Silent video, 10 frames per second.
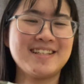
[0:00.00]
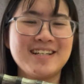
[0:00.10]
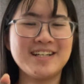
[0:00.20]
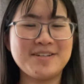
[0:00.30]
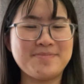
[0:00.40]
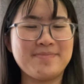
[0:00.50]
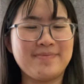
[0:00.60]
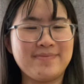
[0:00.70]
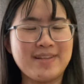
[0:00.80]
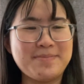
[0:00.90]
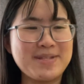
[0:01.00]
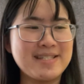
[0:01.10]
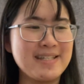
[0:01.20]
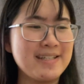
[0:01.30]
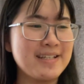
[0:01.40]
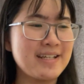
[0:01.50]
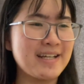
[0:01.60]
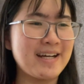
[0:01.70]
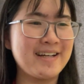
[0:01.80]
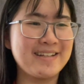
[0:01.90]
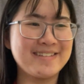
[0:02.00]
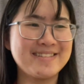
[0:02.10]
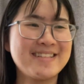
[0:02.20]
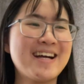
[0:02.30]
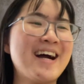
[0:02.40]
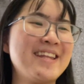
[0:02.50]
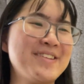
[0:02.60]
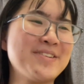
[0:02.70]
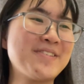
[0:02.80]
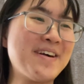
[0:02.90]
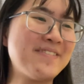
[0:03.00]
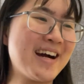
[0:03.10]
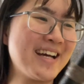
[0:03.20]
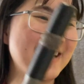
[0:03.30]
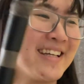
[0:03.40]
let me see. I need to grab my